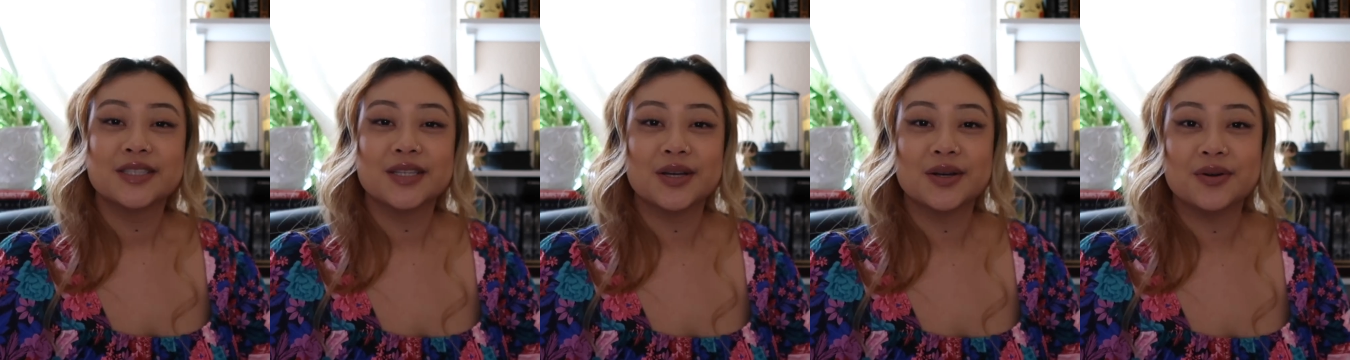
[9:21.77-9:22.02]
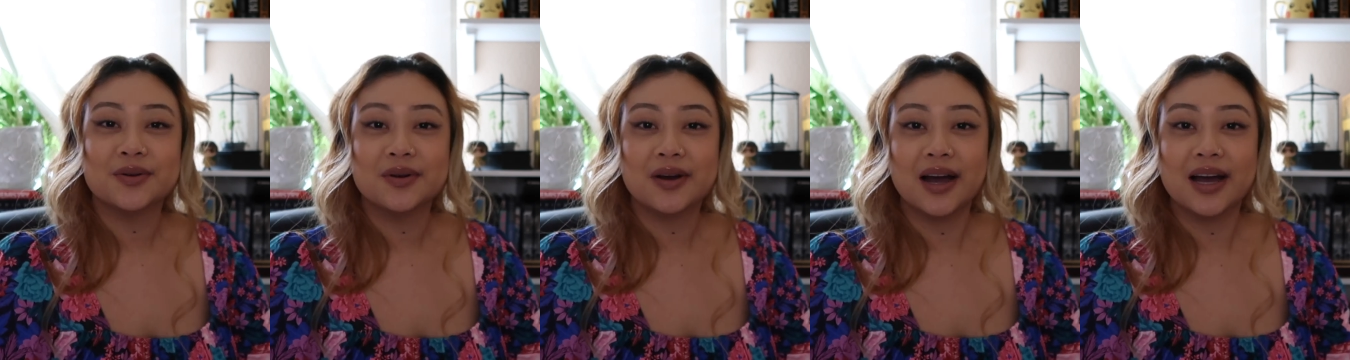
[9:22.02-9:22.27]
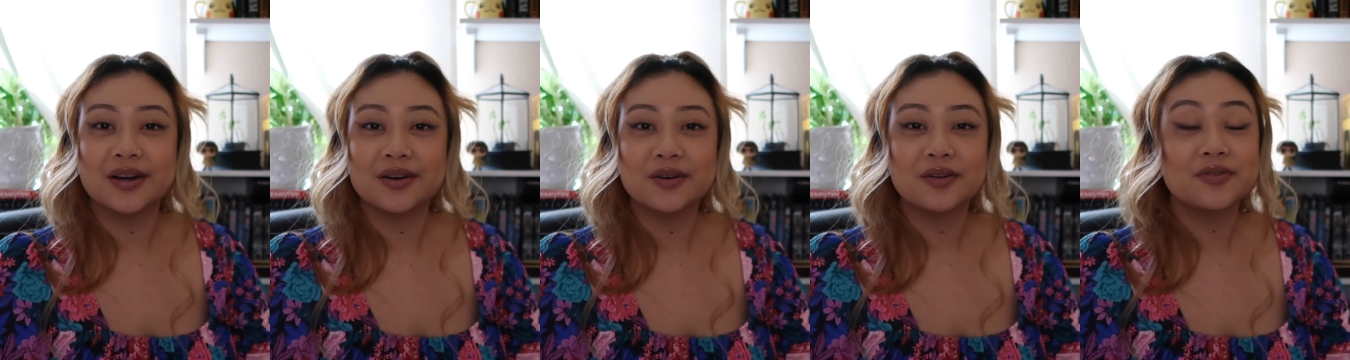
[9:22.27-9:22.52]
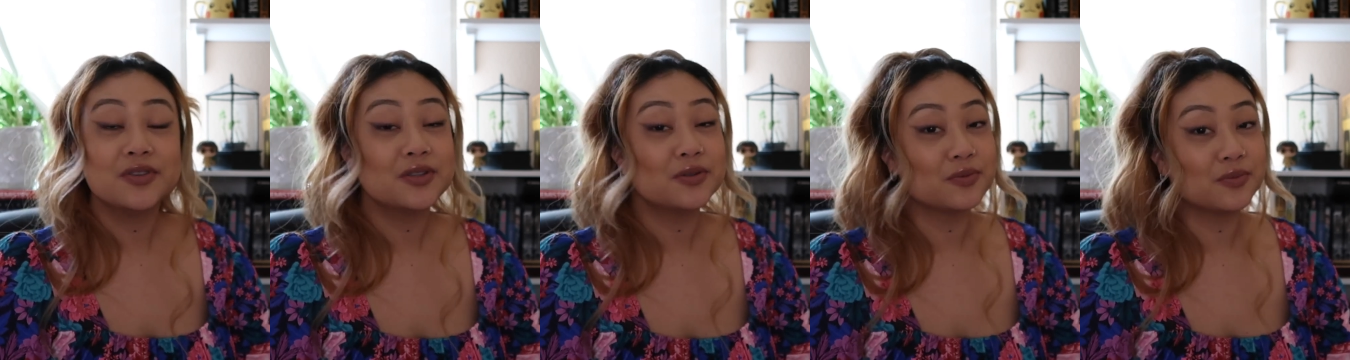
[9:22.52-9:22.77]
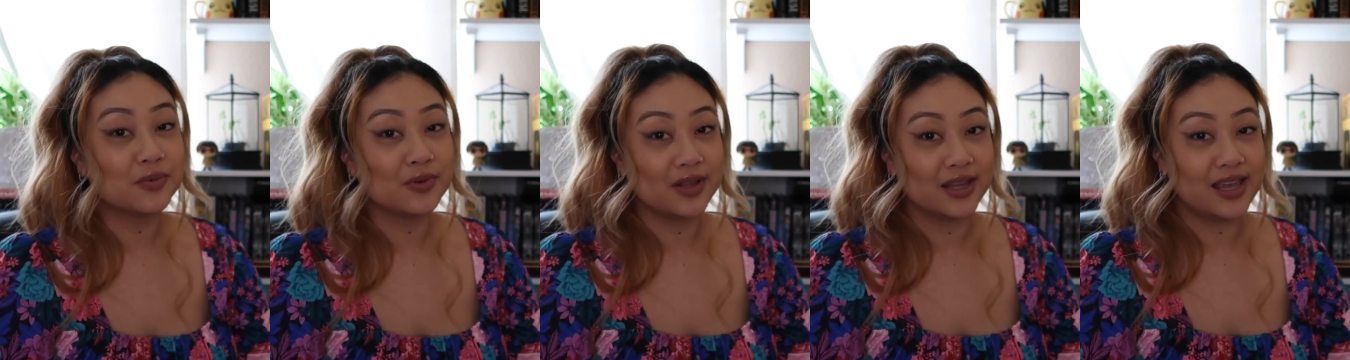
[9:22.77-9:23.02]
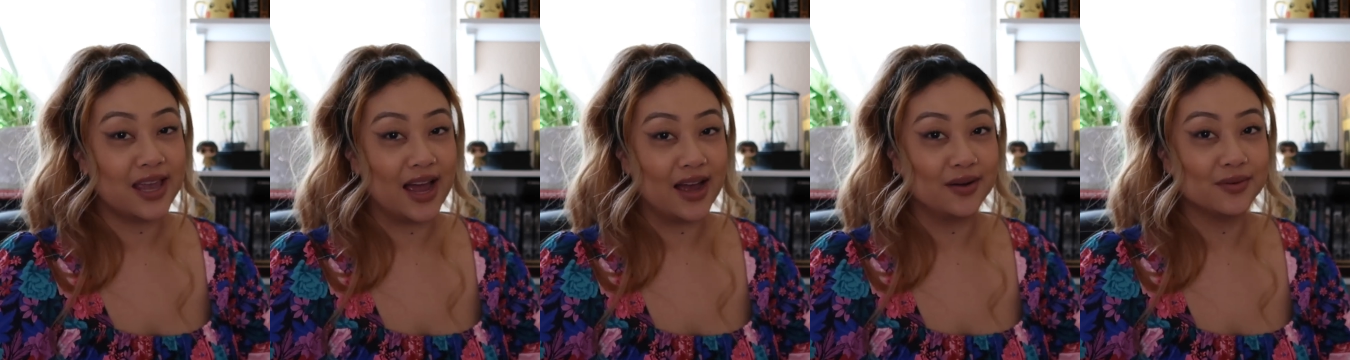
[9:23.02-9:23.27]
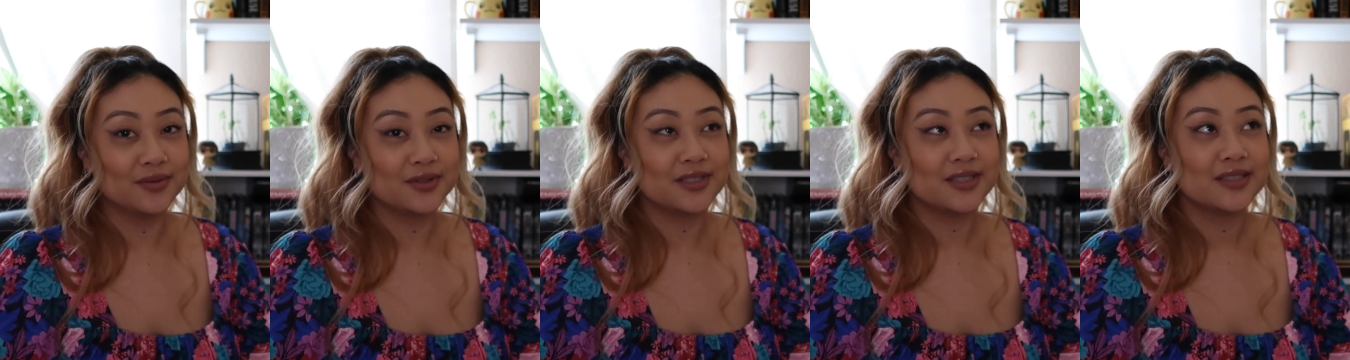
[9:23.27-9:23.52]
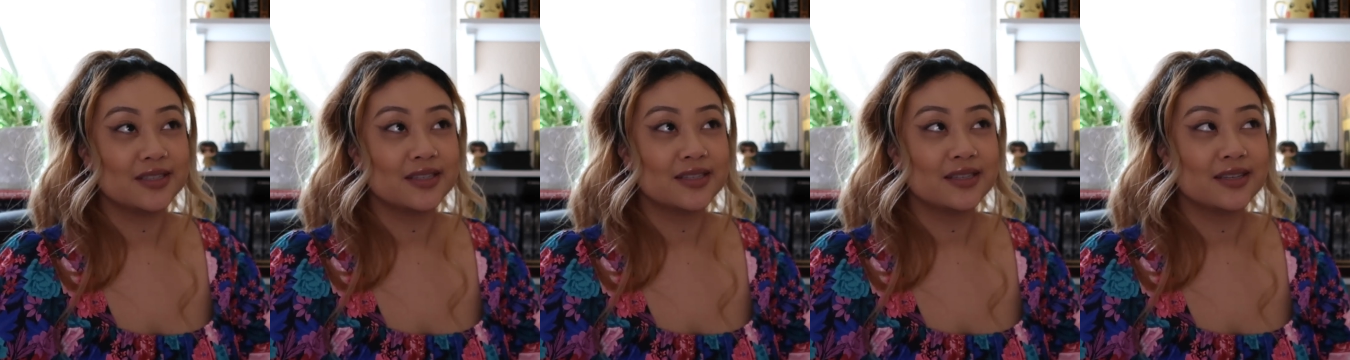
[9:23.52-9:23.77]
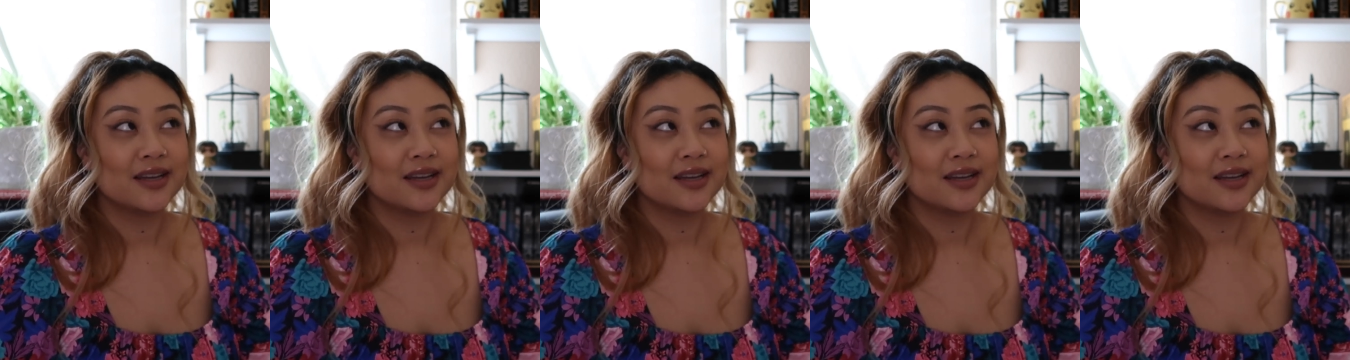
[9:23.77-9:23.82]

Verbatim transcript: So I don't know if this would really count,